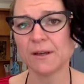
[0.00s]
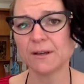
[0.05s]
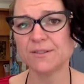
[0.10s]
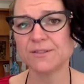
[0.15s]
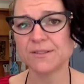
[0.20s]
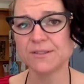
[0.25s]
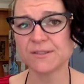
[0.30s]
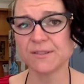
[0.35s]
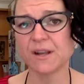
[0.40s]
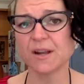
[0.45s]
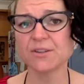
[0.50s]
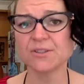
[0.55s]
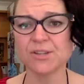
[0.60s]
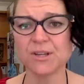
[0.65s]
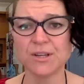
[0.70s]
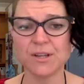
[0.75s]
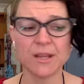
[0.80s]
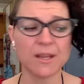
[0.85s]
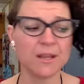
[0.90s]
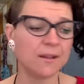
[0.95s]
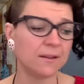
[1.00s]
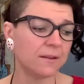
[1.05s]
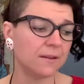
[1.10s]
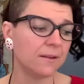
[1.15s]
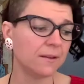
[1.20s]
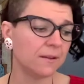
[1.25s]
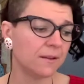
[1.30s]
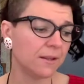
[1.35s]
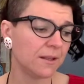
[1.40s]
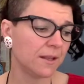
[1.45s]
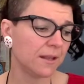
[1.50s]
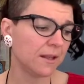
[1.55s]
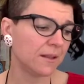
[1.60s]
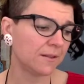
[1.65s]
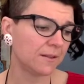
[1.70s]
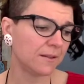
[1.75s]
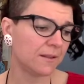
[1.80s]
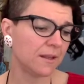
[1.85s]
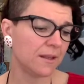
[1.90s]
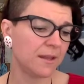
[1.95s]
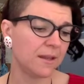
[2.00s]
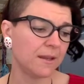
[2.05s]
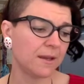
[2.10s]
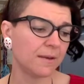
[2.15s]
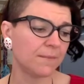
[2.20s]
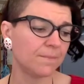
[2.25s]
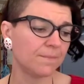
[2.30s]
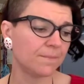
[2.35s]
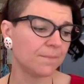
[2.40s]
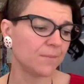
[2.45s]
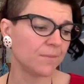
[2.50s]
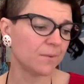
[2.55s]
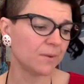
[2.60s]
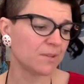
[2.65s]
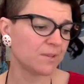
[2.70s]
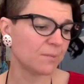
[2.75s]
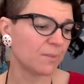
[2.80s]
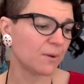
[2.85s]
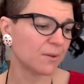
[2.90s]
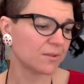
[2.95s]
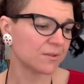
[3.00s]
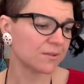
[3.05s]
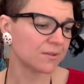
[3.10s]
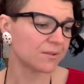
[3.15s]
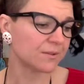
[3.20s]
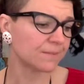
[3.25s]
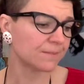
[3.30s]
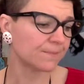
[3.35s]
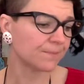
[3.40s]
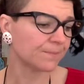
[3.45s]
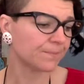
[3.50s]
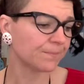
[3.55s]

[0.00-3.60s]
discussion in the response.